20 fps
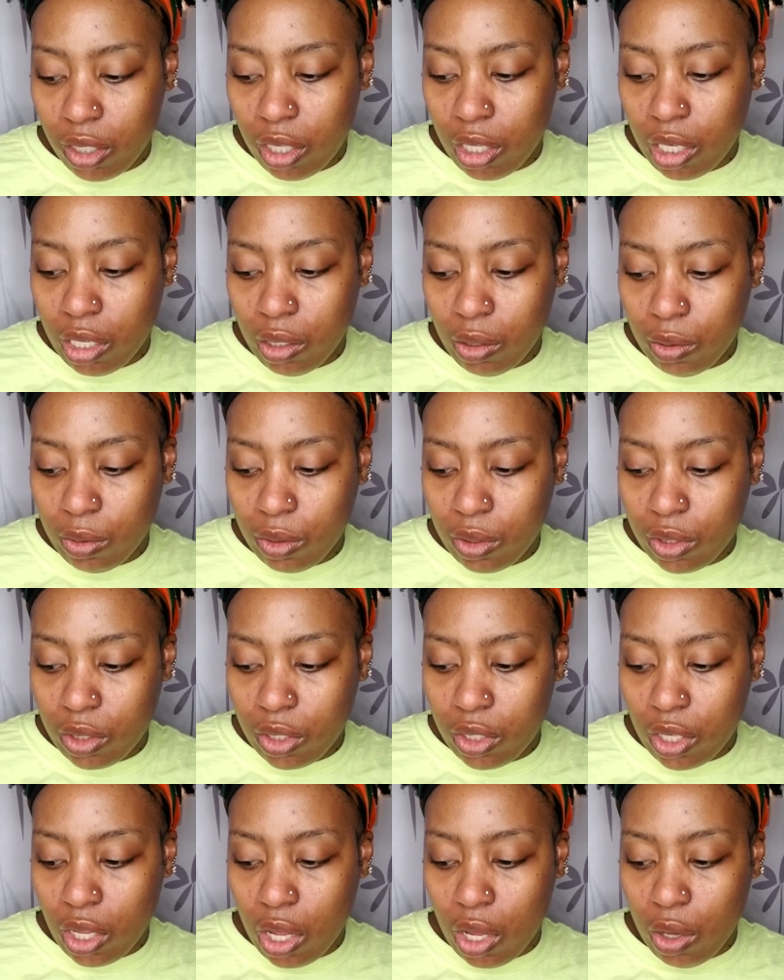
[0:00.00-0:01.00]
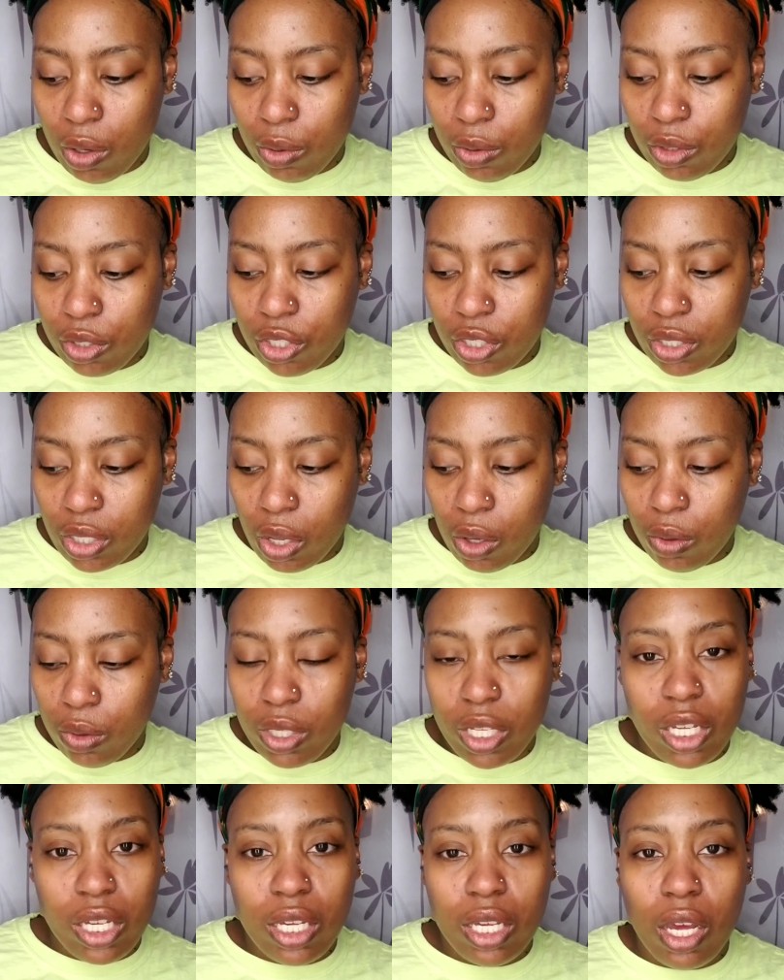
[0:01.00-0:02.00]
you know. So just
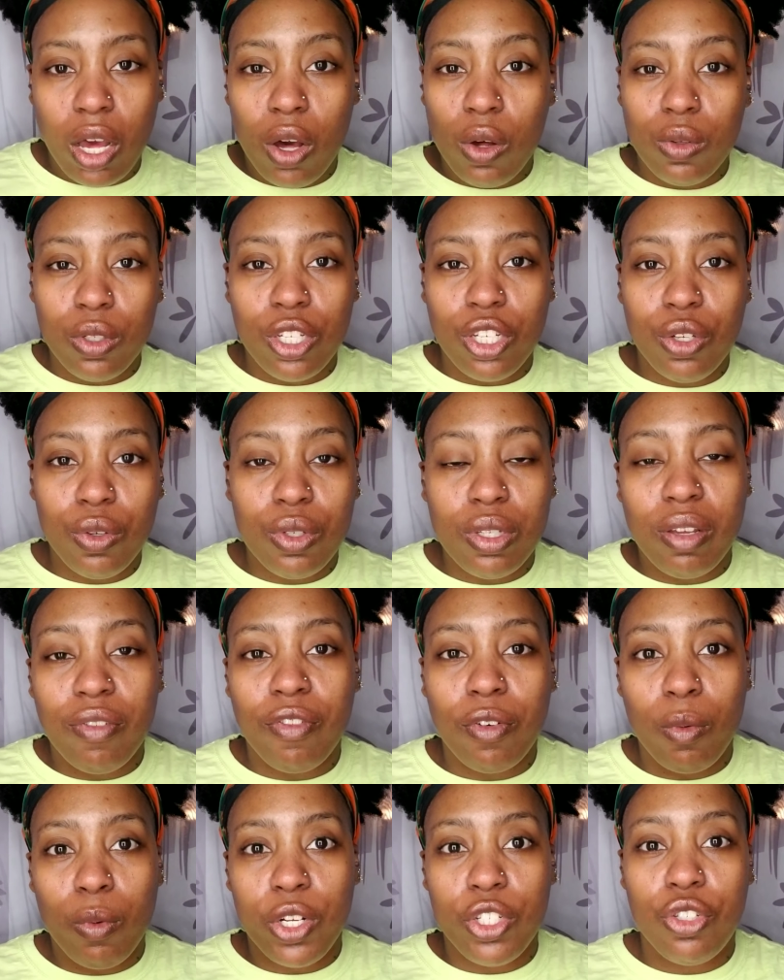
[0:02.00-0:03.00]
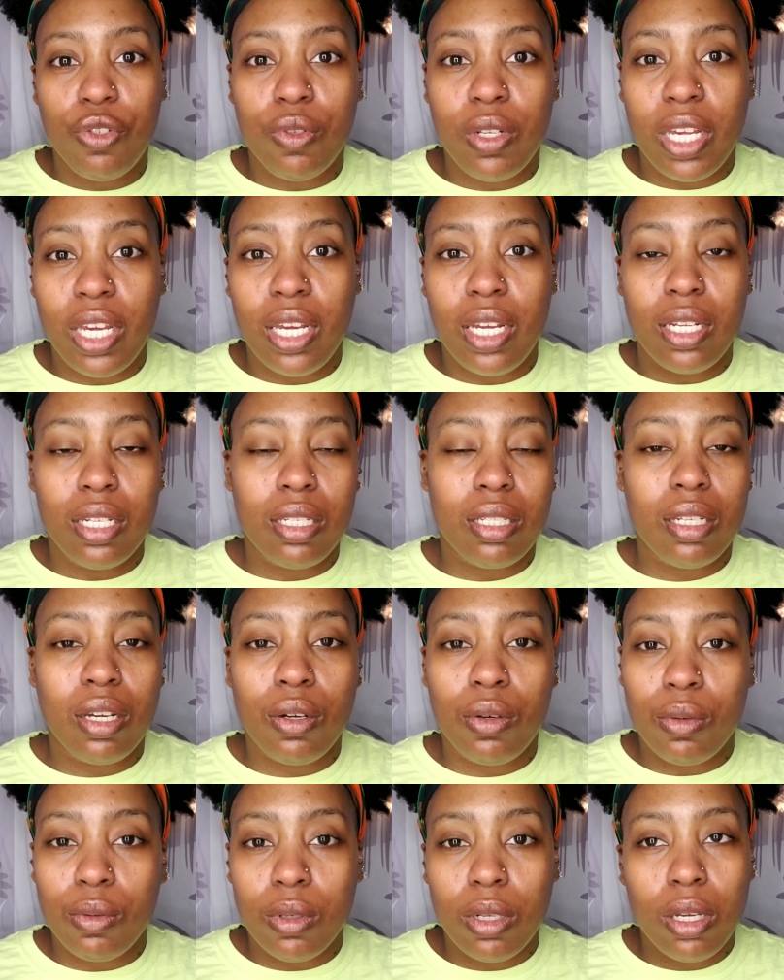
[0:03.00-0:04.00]
only only use it for what you need.
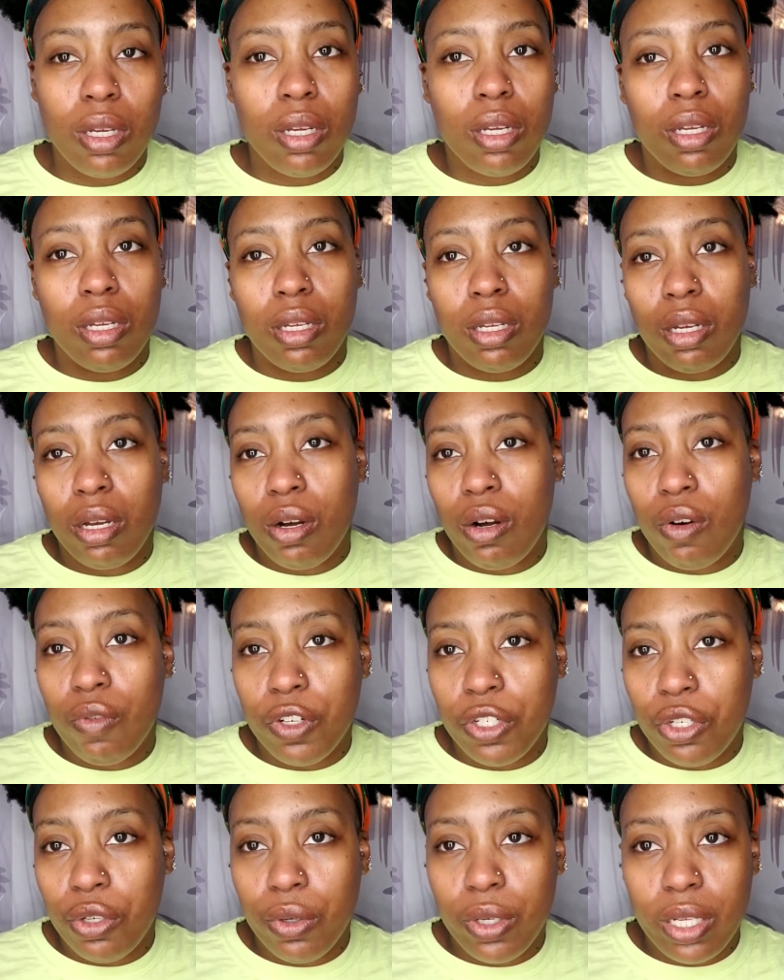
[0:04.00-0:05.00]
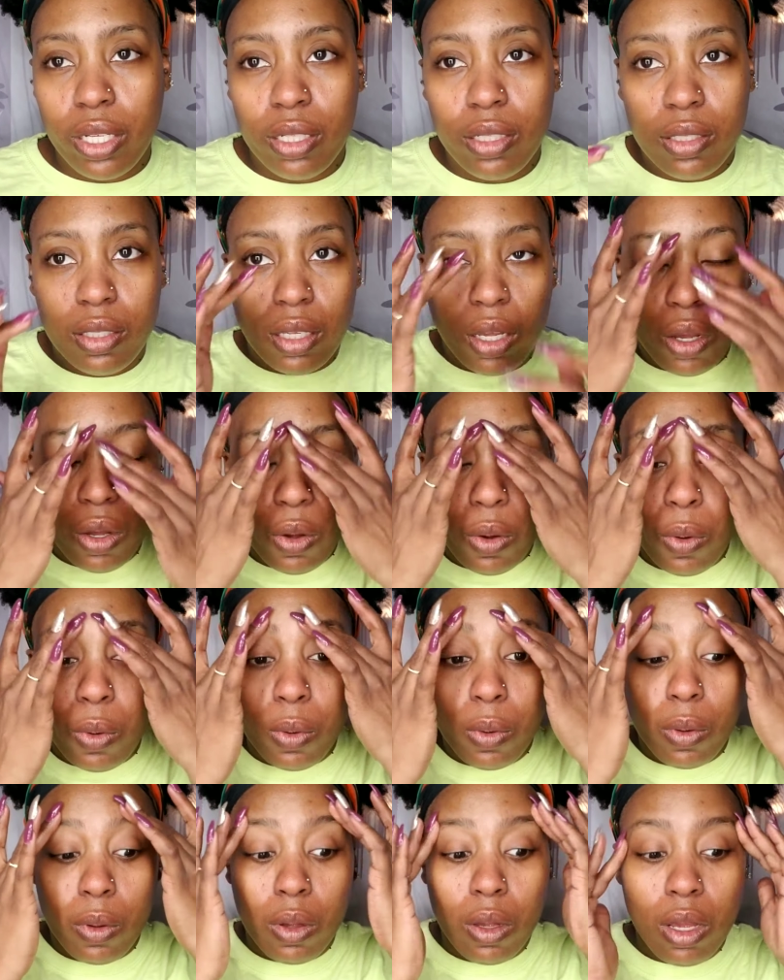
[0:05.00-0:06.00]
Don't overdo it. So
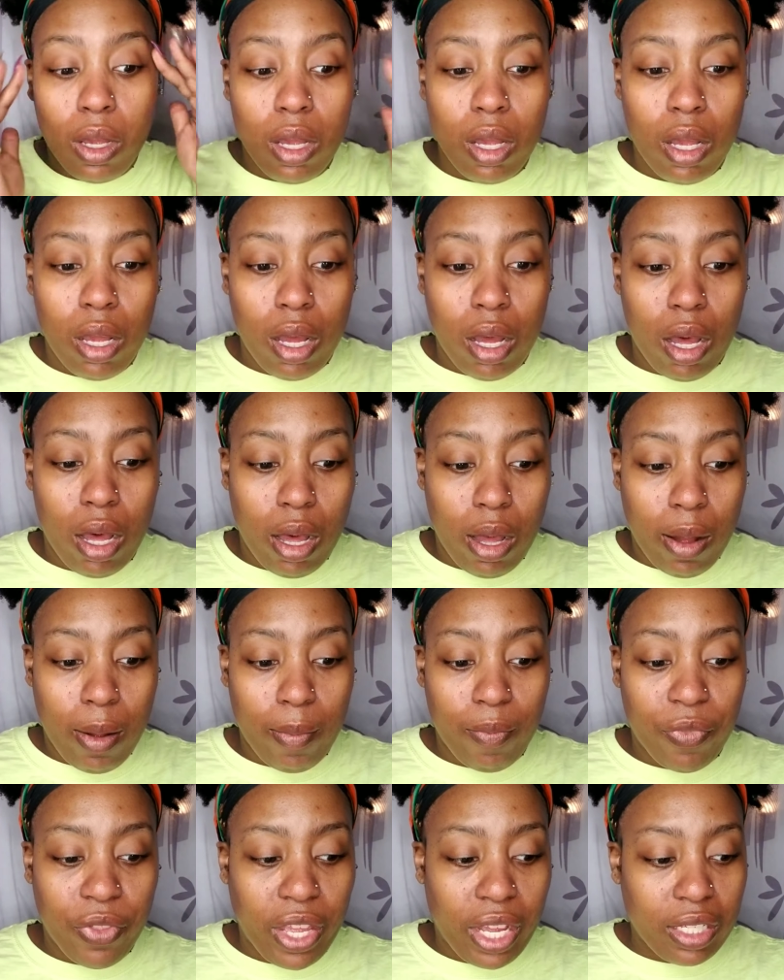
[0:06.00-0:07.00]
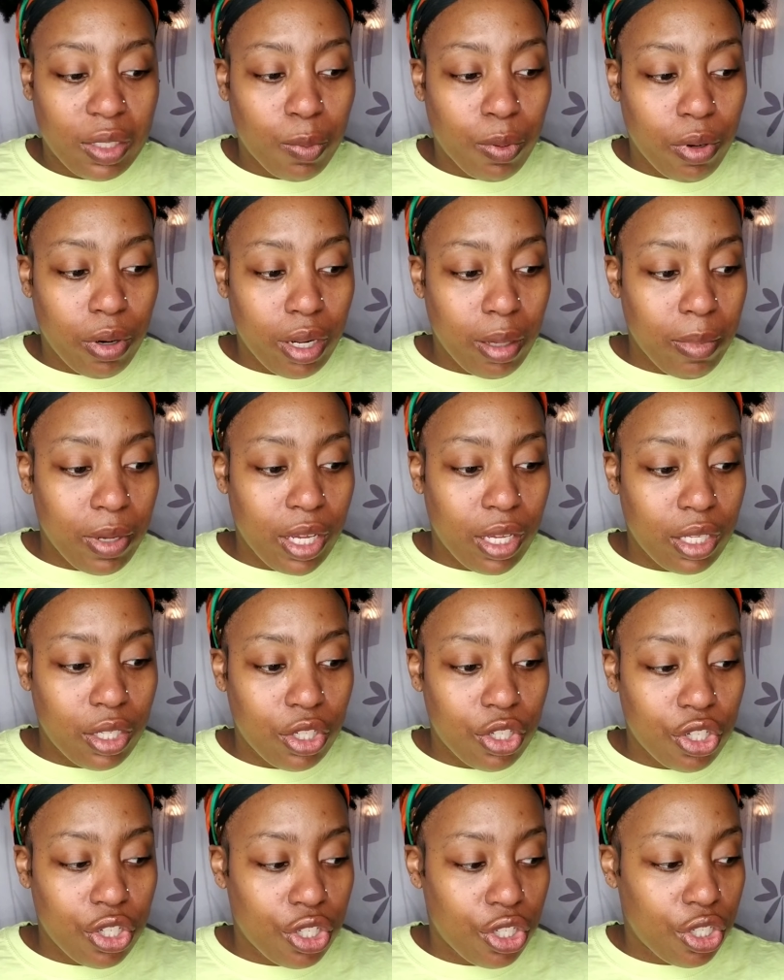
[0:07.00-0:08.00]
um, that's pretty
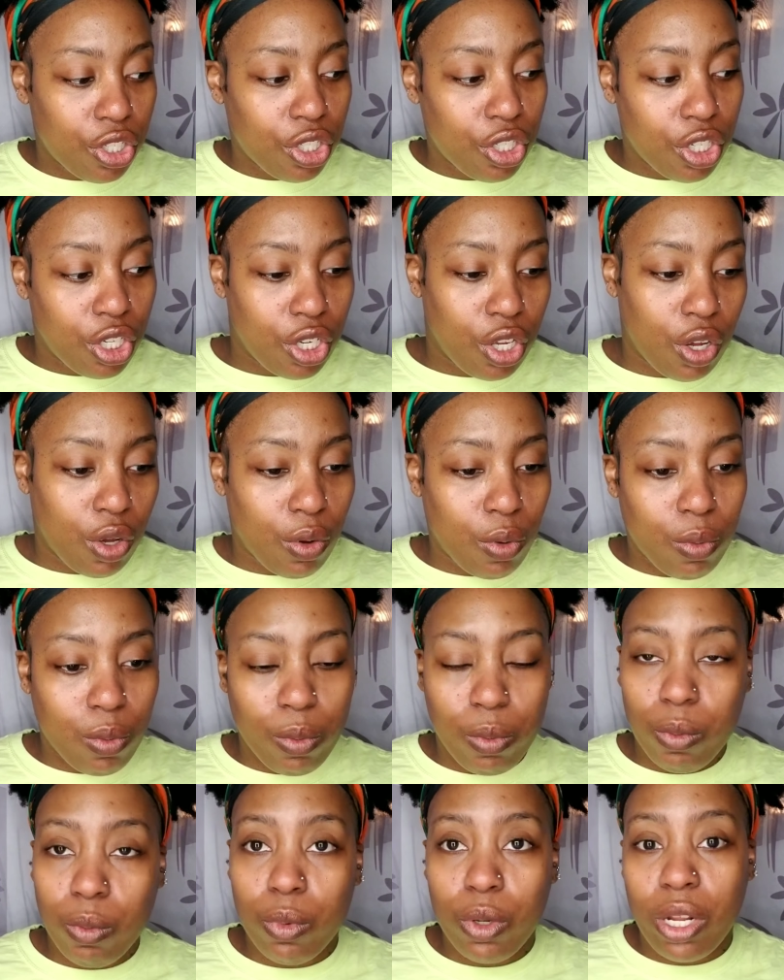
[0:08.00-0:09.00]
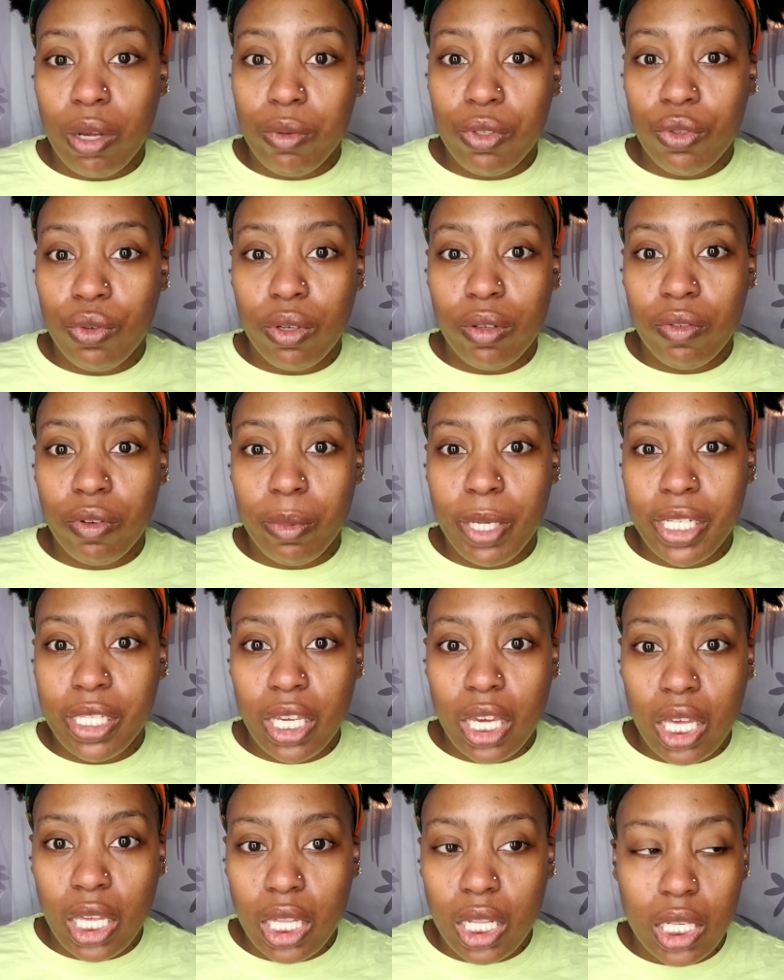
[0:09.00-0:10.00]
much, you know, what I was doing for my
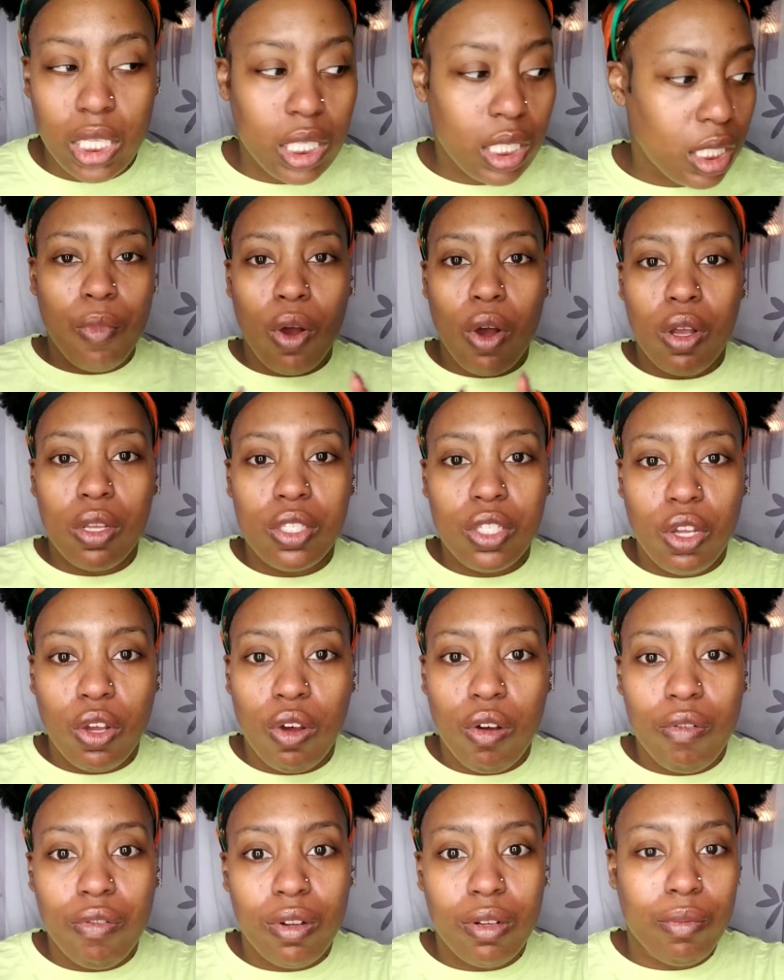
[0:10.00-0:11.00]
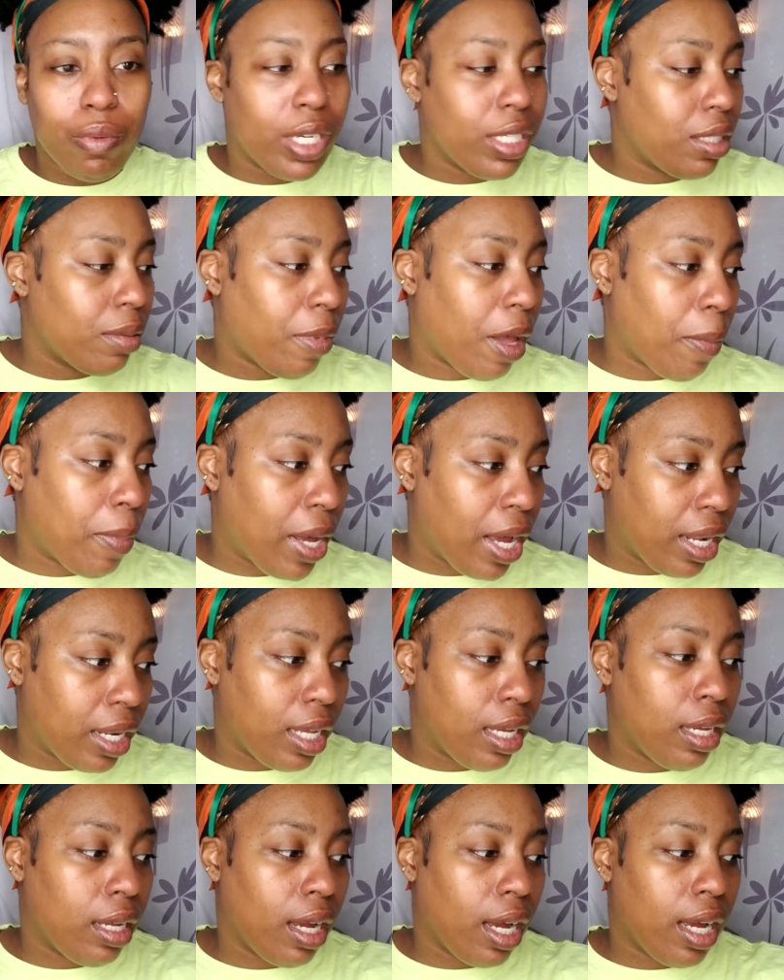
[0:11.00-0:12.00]
skin. So also for the rest of my
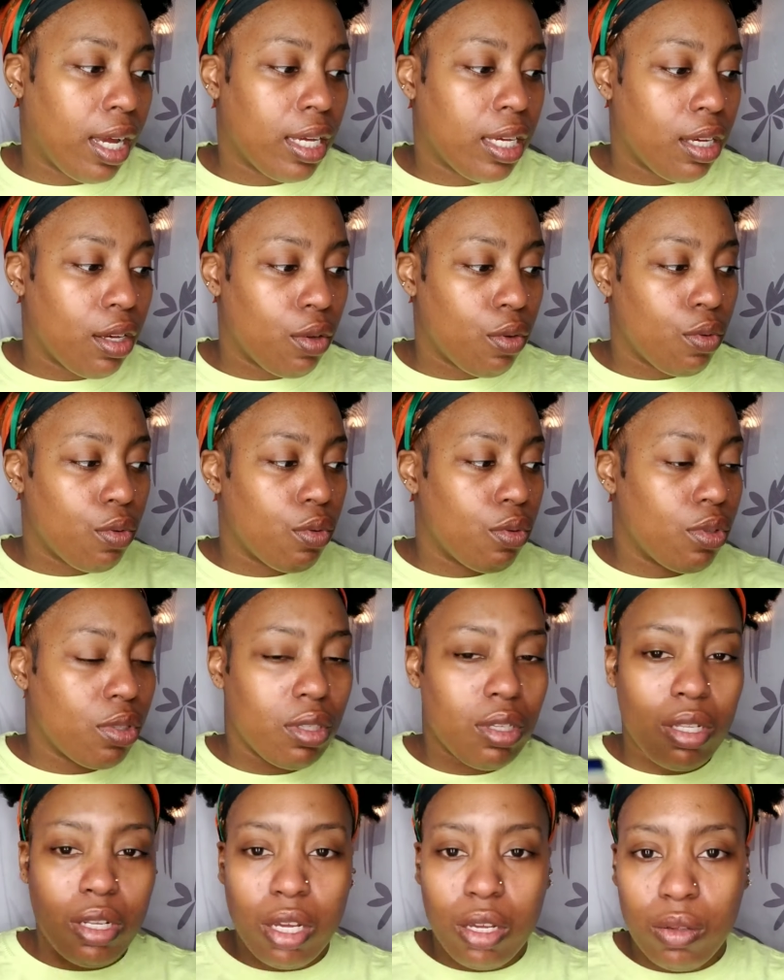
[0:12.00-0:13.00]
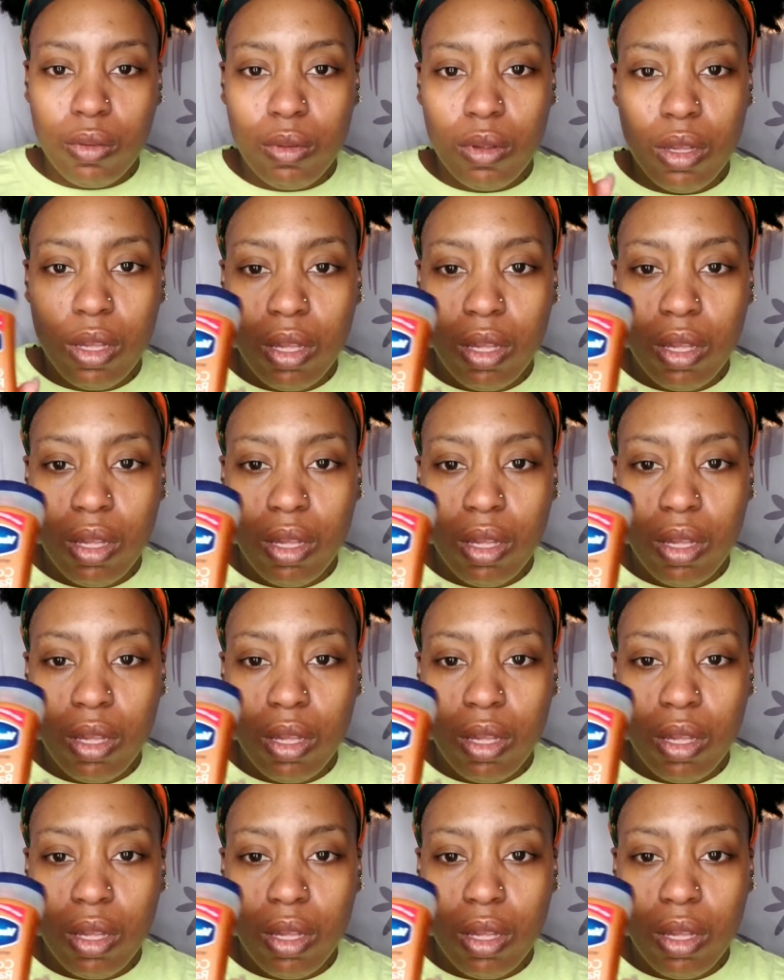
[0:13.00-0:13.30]
body, I use, you know,